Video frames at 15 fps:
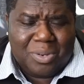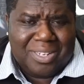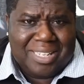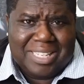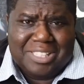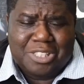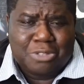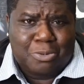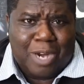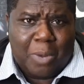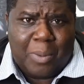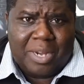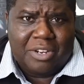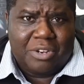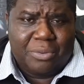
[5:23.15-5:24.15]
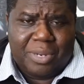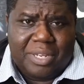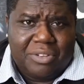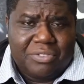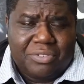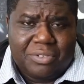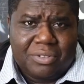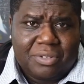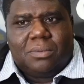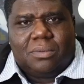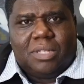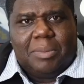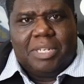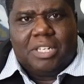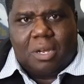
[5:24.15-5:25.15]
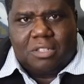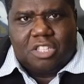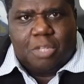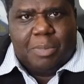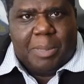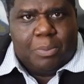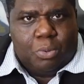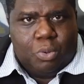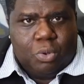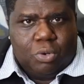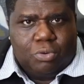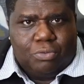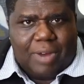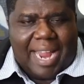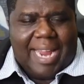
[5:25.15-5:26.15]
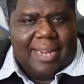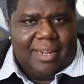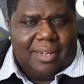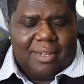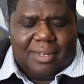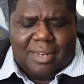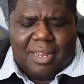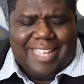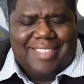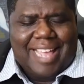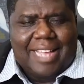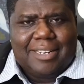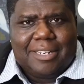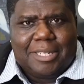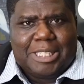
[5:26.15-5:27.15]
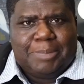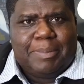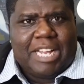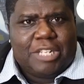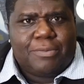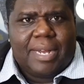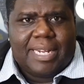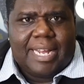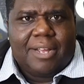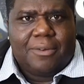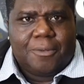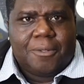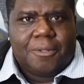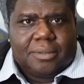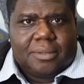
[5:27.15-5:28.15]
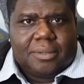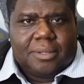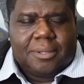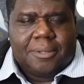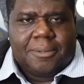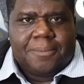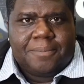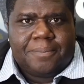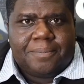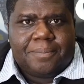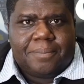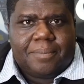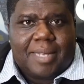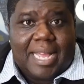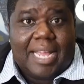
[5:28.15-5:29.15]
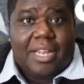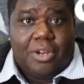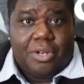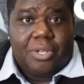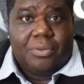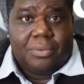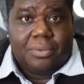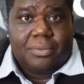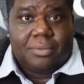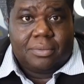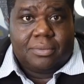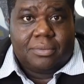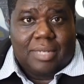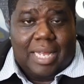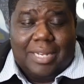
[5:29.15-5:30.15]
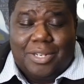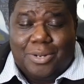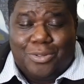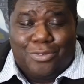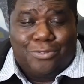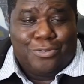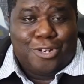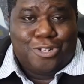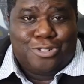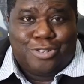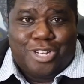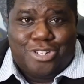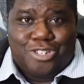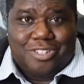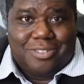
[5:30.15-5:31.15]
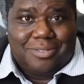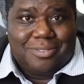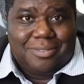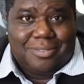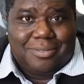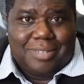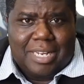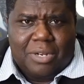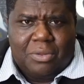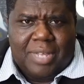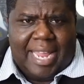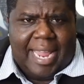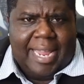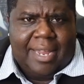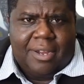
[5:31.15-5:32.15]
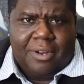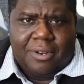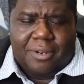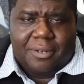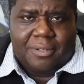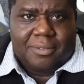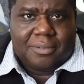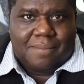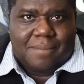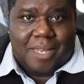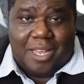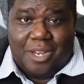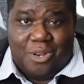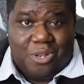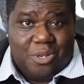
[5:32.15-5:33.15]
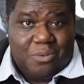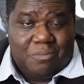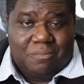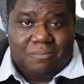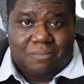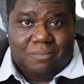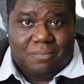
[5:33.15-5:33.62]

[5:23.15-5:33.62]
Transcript: What is the right way to grieve? Let me talk to the people who are rioting in that space right now. I hear you. I know the frustration. I know the anger. I hear you.